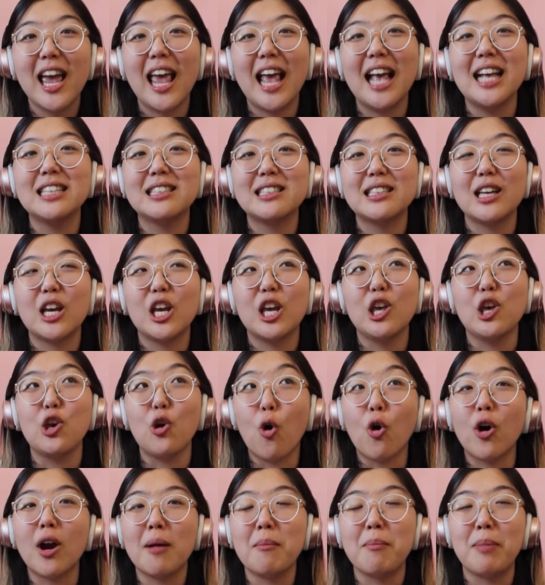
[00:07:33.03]
is
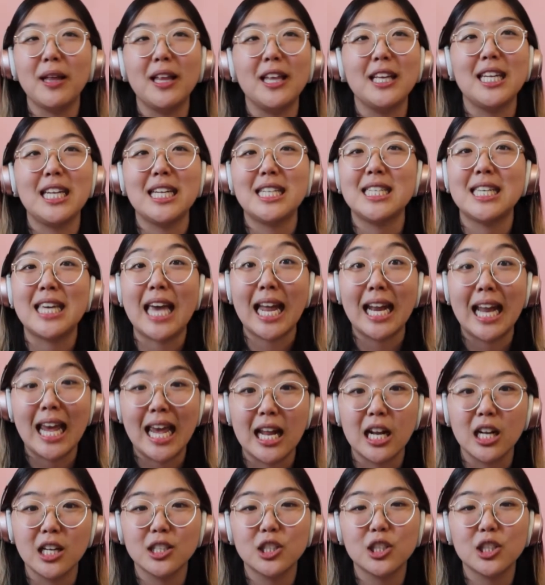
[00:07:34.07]
your ability to get in.